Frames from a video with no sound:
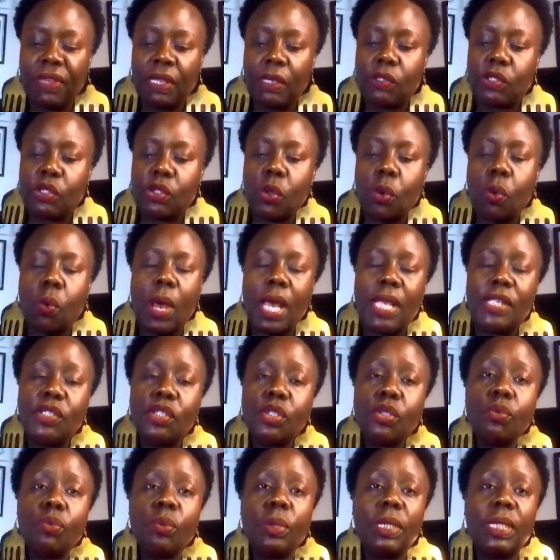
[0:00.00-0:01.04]
So
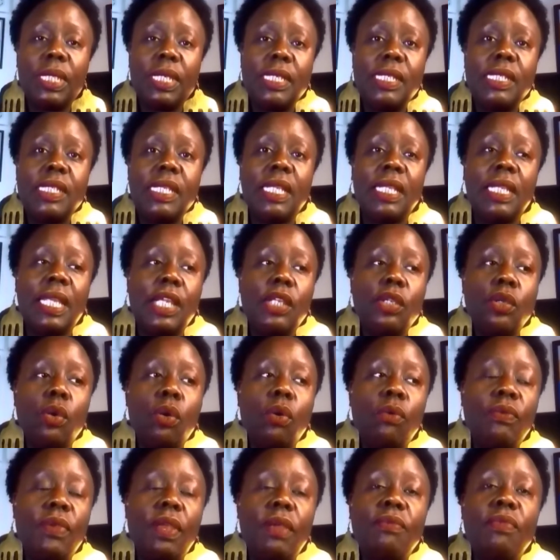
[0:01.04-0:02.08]
once you release and let go
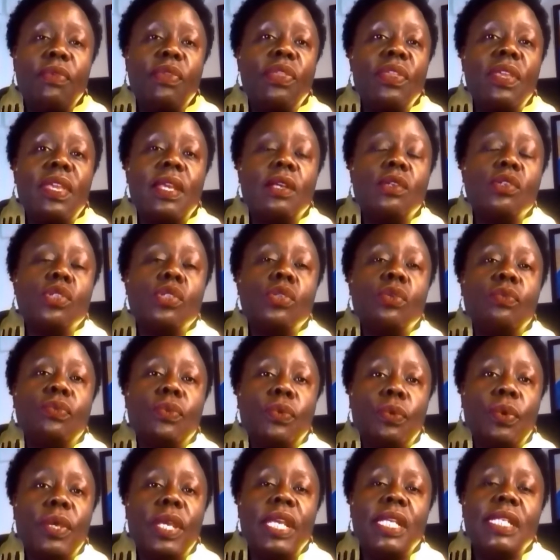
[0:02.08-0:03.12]
of everything else you've
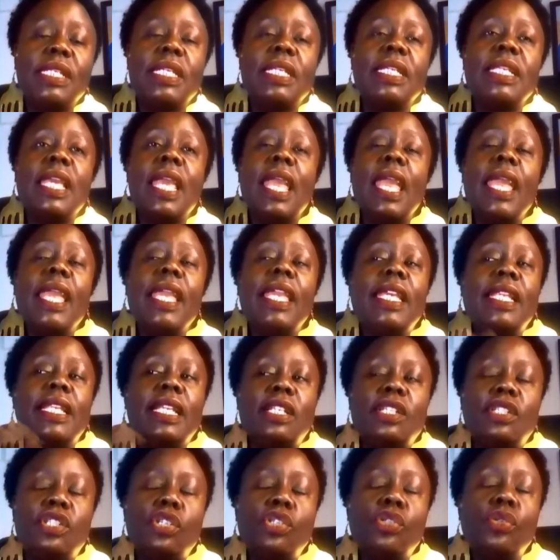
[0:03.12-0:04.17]
created in
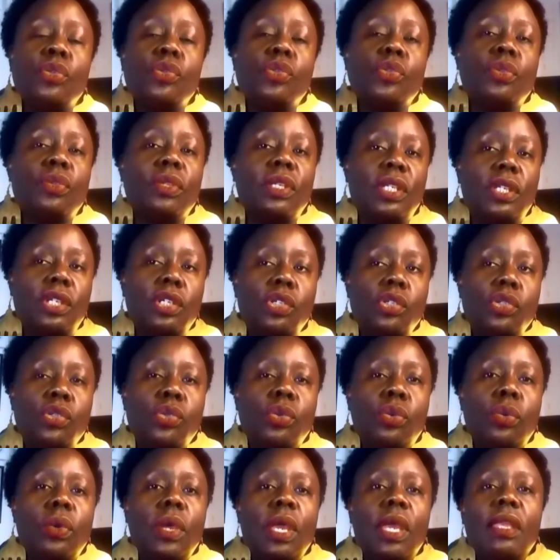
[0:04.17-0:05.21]
addition to the
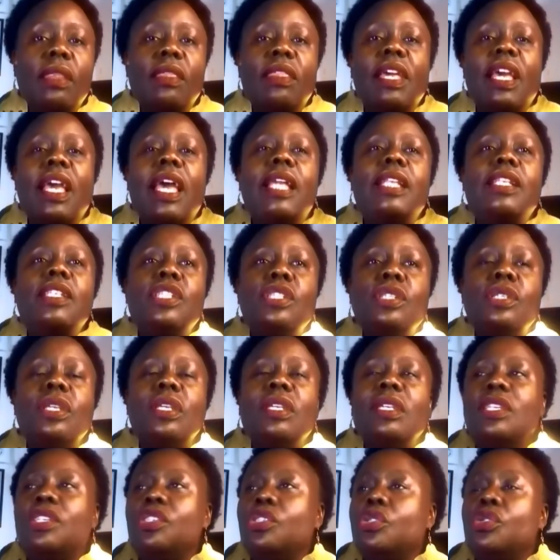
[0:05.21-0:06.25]
issue, the
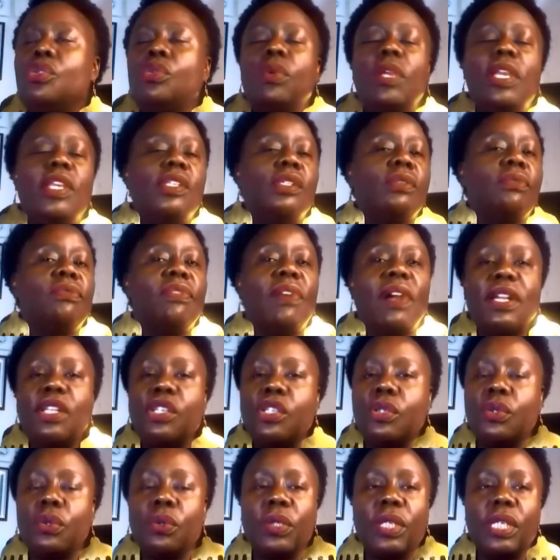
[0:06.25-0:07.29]
issue is
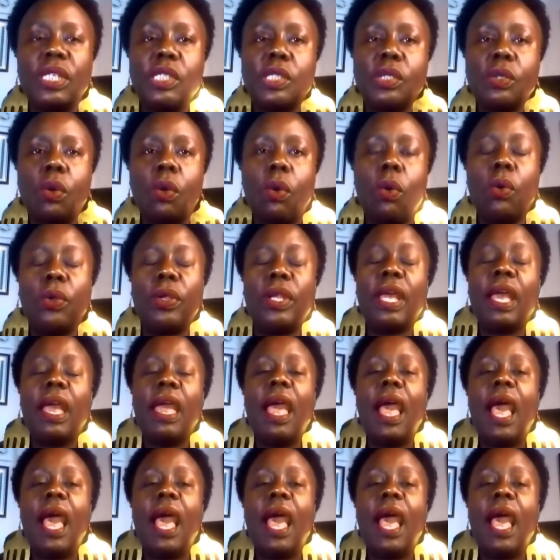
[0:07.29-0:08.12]
verging on its own,